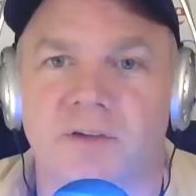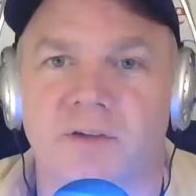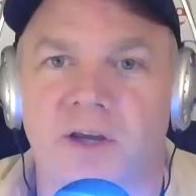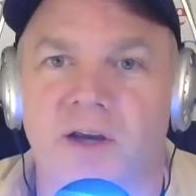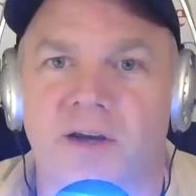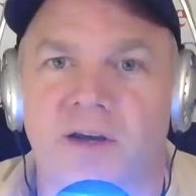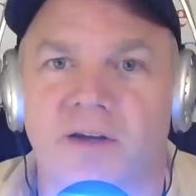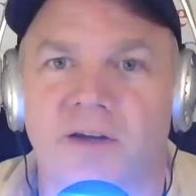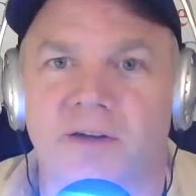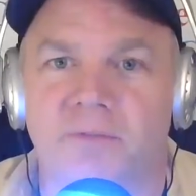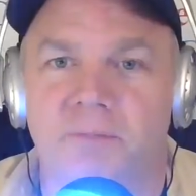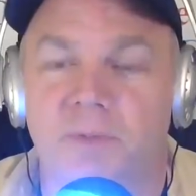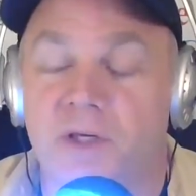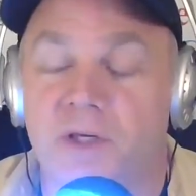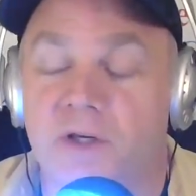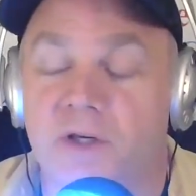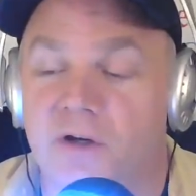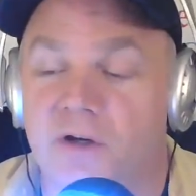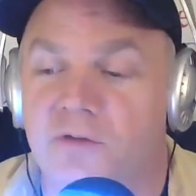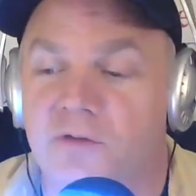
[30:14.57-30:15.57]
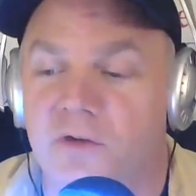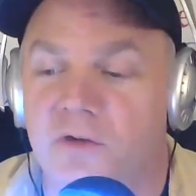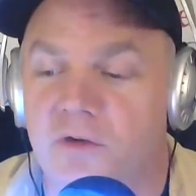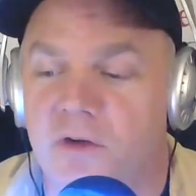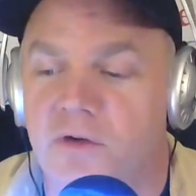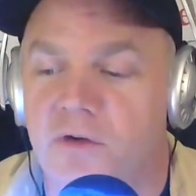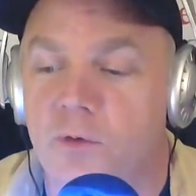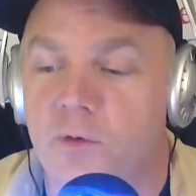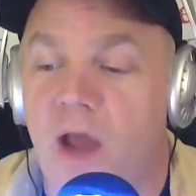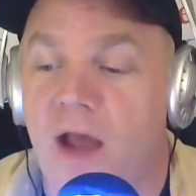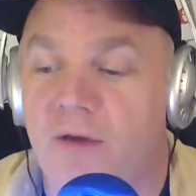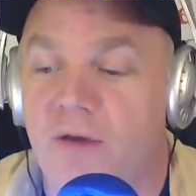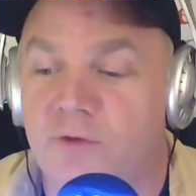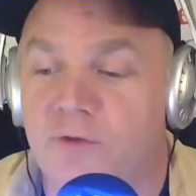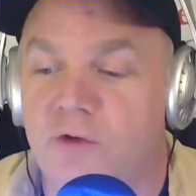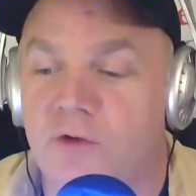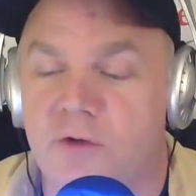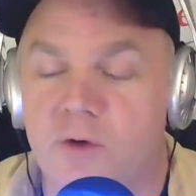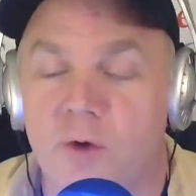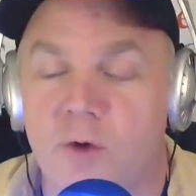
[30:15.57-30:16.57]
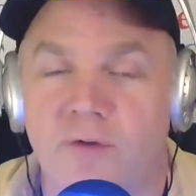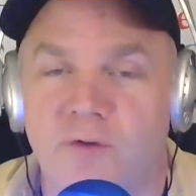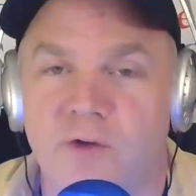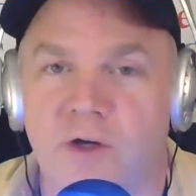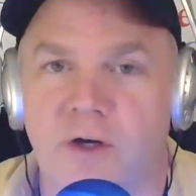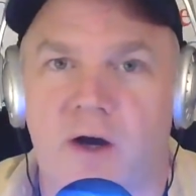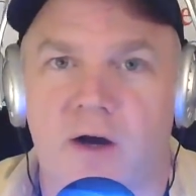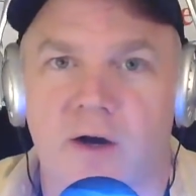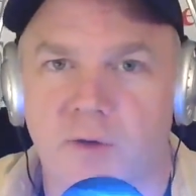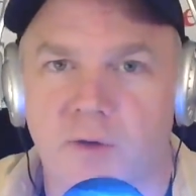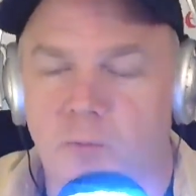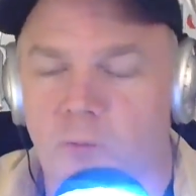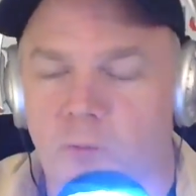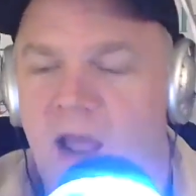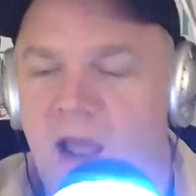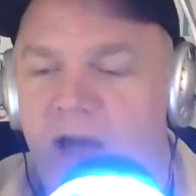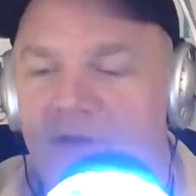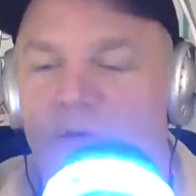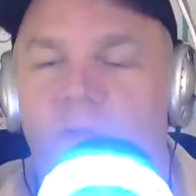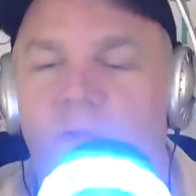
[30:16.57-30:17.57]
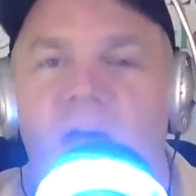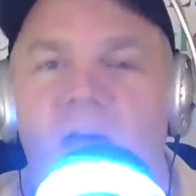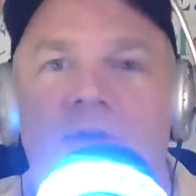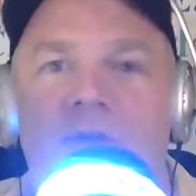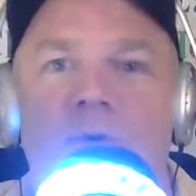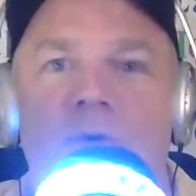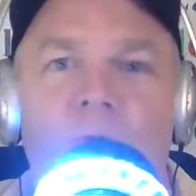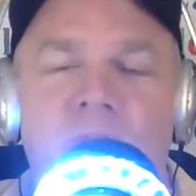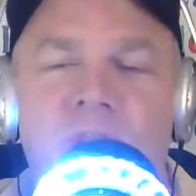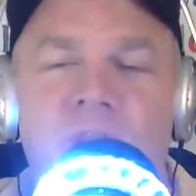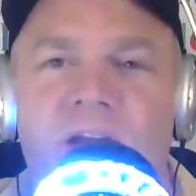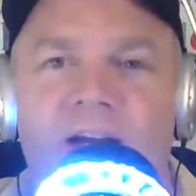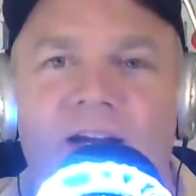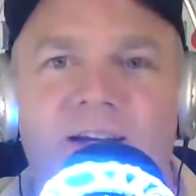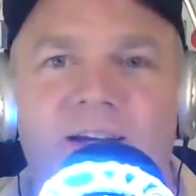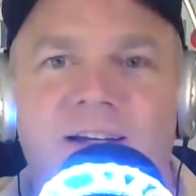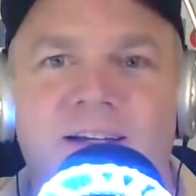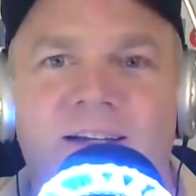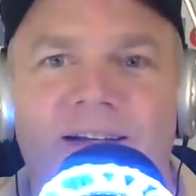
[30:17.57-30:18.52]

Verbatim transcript: yeah, because you have to you have to unravel that whole thing.